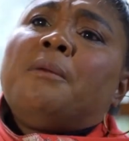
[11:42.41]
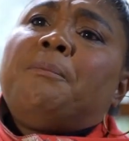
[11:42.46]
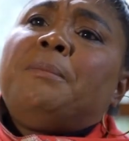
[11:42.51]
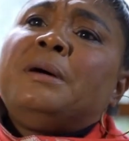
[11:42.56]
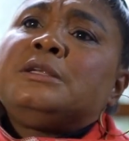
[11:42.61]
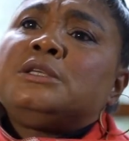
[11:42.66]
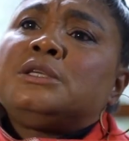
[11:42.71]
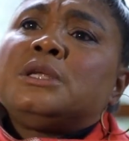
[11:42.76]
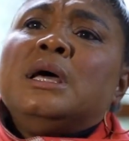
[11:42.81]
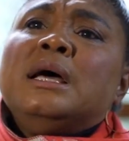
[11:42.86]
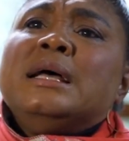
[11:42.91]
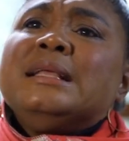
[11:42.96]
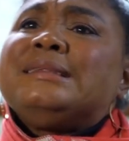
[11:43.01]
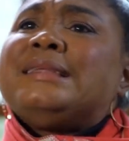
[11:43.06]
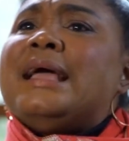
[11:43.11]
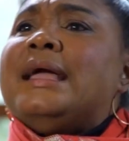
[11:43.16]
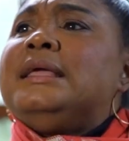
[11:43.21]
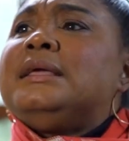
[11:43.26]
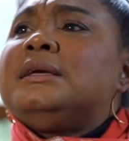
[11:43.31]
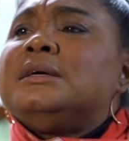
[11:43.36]
but
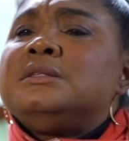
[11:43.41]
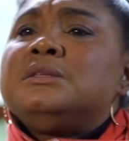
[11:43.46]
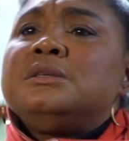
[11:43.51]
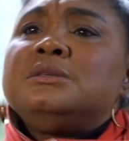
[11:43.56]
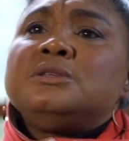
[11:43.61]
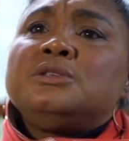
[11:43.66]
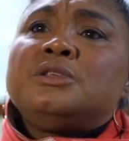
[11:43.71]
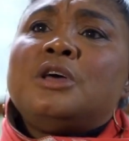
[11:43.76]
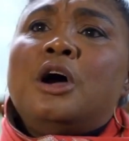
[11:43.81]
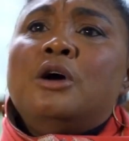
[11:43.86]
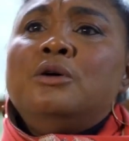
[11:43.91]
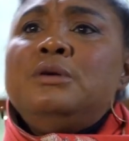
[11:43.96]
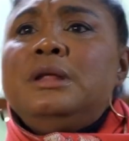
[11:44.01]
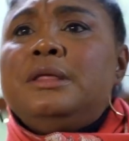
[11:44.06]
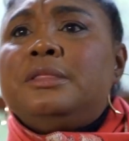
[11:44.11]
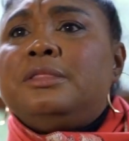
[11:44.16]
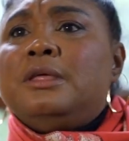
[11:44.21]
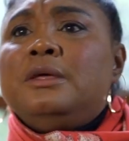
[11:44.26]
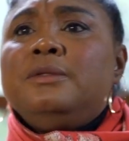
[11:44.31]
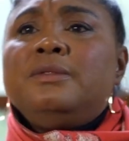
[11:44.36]
take it, it's the
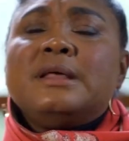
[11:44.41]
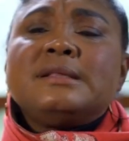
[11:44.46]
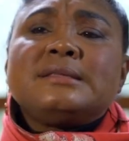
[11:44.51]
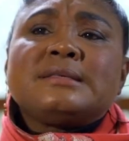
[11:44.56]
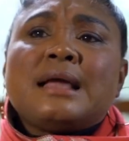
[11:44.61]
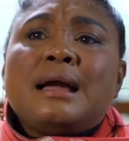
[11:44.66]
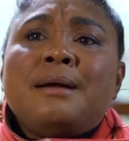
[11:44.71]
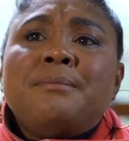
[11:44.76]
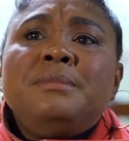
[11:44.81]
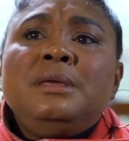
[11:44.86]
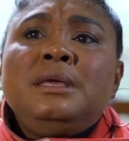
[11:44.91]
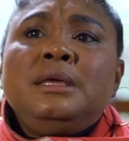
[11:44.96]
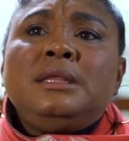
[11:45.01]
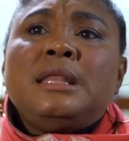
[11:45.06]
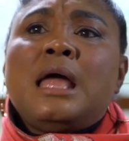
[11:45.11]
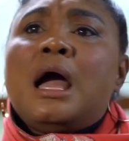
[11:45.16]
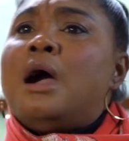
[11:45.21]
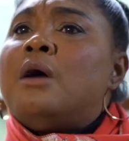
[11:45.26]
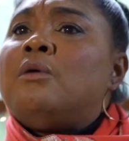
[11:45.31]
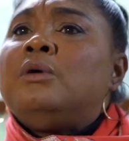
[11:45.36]
only thing that's coming
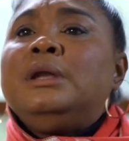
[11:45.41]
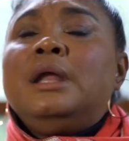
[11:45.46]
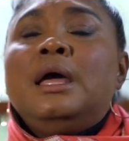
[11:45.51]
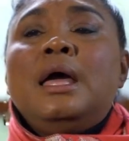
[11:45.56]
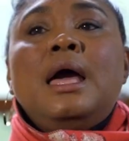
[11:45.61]
now.